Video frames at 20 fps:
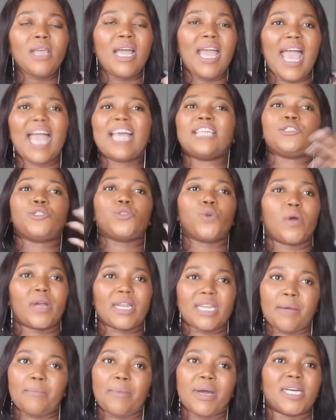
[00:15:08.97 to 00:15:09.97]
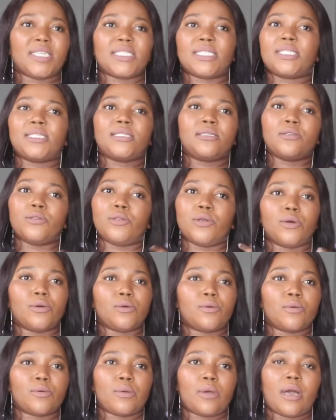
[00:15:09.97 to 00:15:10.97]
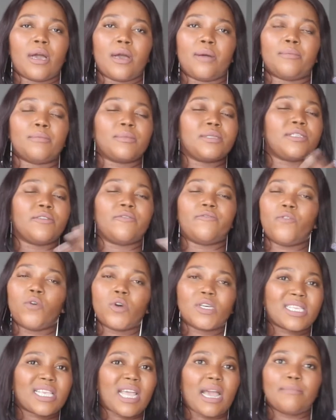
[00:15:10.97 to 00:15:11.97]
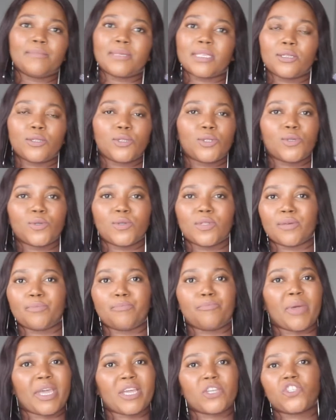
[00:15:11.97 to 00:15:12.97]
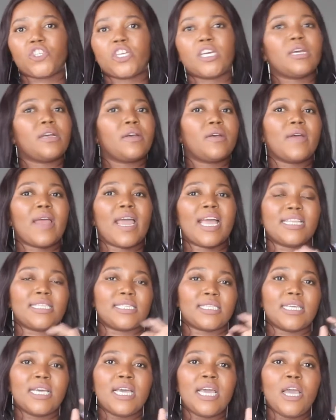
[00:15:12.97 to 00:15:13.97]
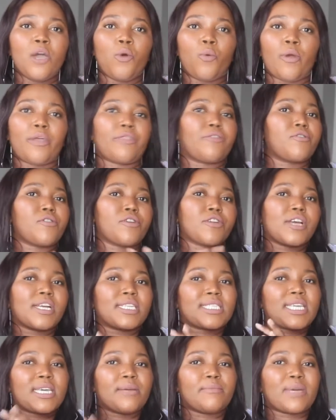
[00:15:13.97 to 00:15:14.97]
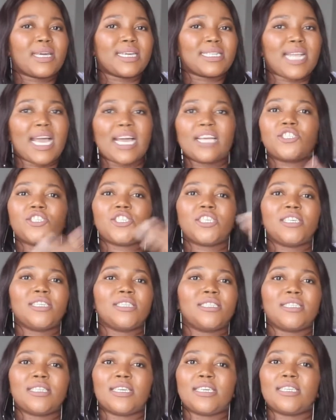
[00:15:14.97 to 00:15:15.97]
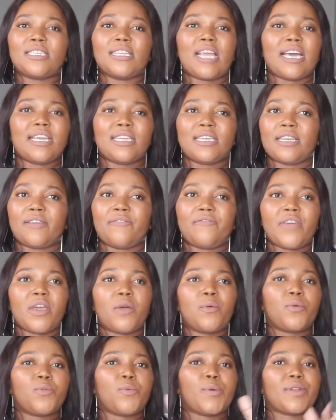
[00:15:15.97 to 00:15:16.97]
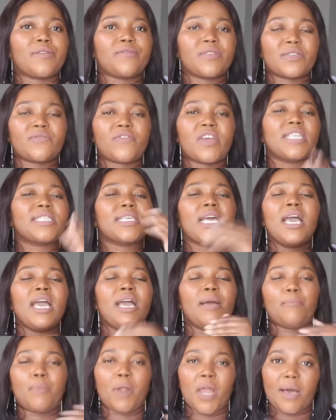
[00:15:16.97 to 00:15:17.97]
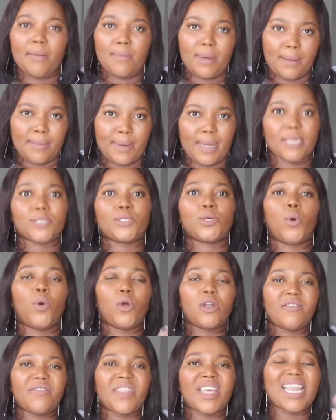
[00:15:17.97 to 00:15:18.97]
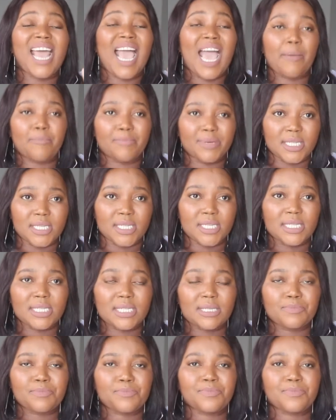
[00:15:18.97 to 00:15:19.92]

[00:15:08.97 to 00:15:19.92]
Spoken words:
and talking about, divorce comes into the picture and whether or not Kim Kardashian then had an affair with one of his friends, blah, blah, blah. So all of that happens.